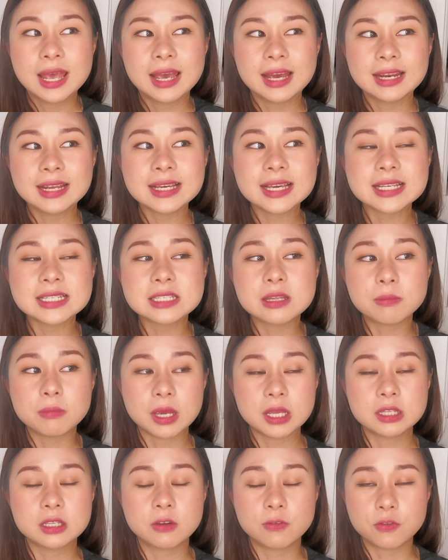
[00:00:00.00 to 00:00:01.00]
And I guess the
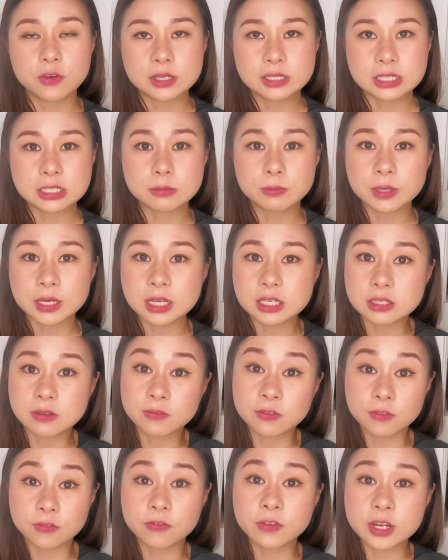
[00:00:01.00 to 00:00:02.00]
main difference is because of
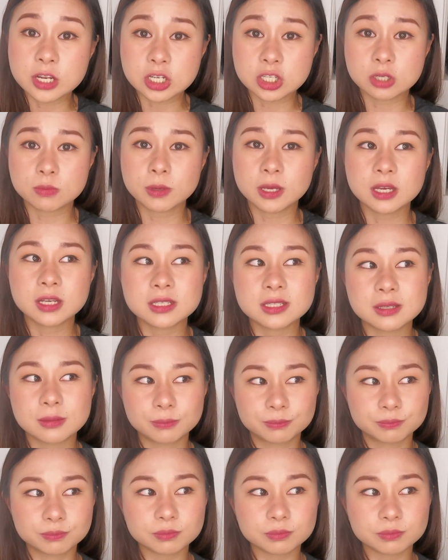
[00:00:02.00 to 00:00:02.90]
the finish, because